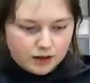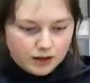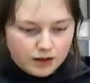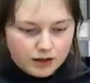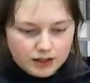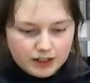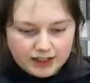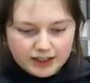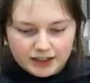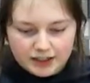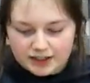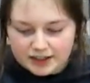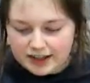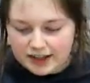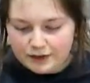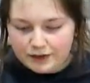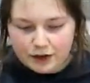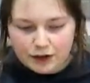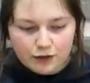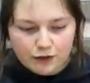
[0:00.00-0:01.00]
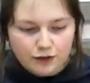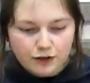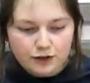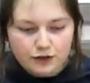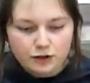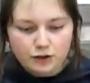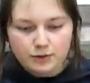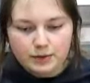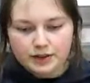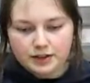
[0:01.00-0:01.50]
I need to save enough of the
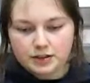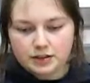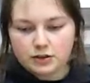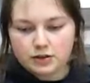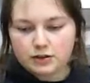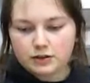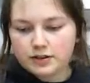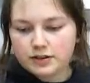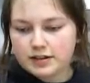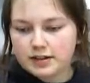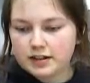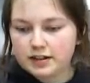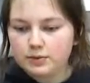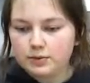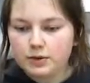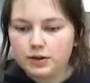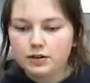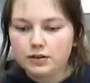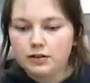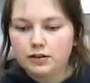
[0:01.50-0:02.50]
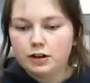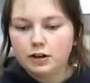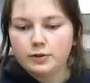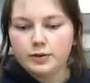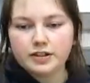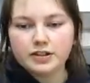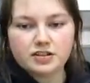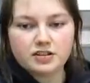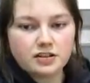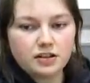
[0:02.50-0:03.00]
topping to go on the second one. Louis
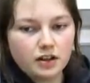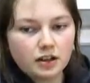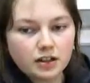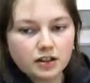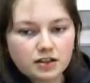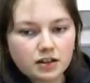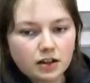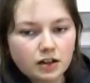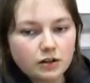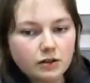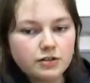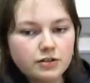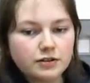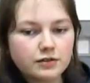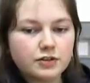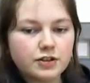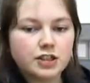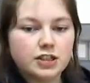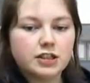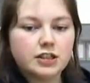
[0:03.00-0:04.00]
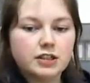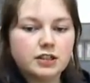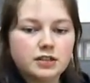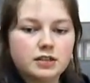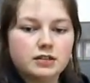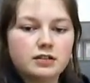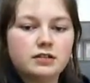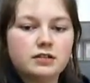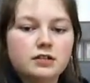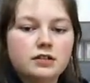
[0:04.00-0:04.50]
just likes loads of
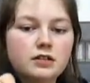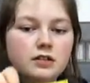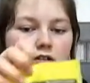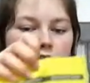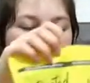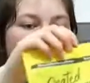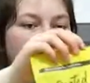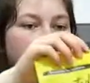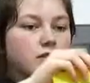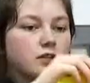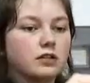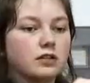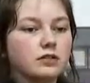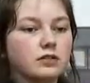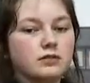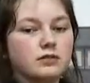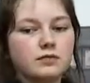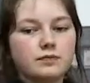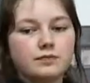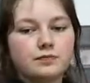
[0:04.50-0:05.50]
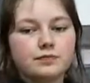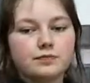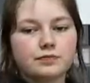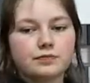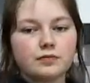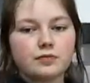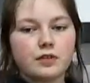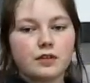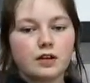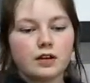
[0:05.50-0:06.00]
cheese. So,
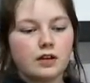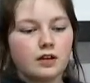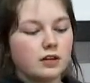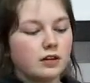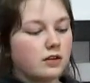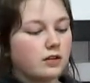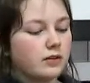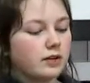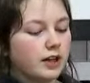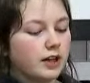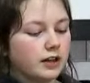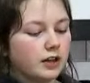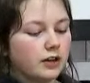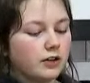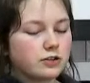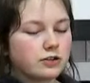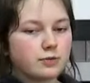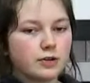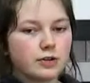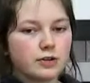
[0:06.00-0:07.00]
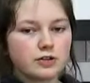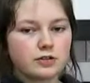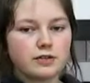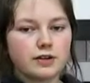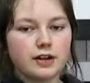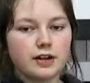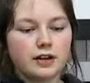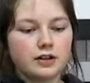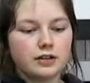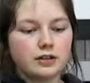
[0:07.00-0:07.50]
loads of
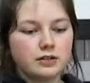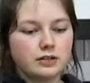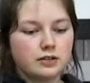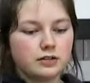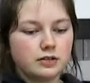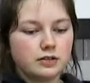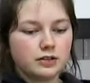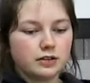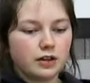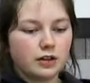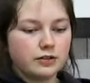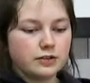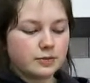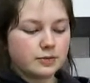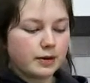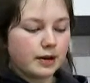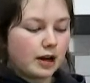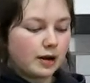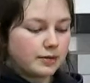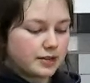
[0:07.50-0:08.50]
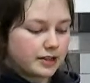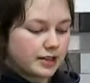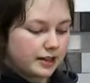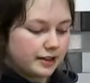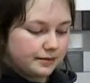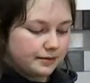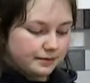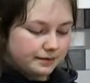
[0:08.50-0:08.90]
mozzarella and loads of Parmesan.